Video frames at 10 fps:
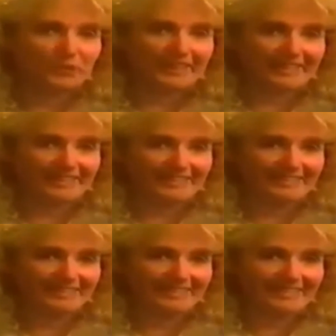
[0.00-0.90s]
holding it.
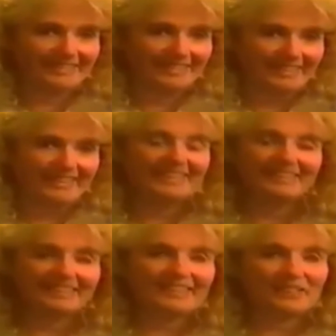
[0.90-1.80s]
And
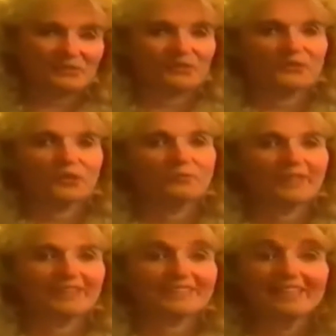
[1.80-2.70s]
he did this for a few
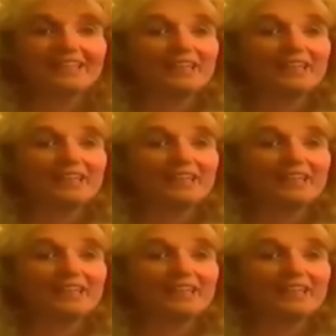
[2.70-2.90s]
minutes.